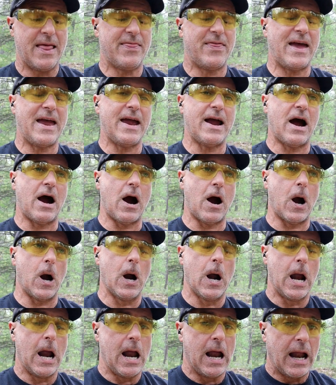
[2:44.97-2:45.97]
they
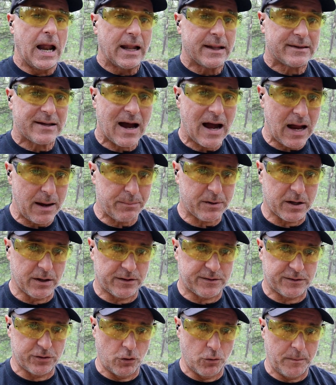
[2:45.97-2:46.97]
are
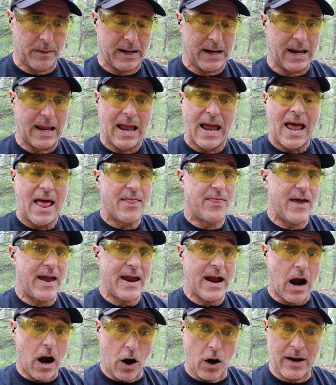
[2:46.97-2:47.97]
time-consuming,
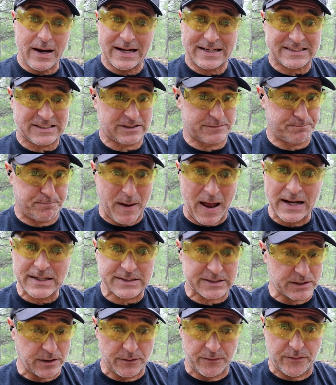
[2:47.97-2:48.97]
they are
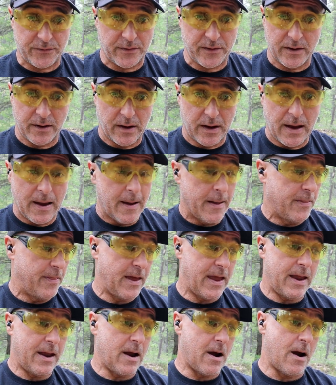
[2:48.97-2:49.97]
expensive,
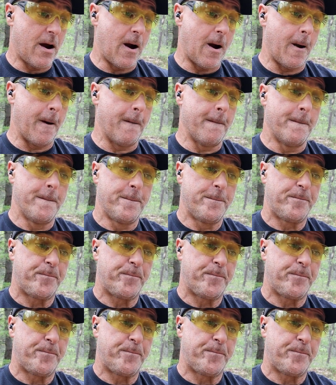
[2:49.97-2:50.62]
they are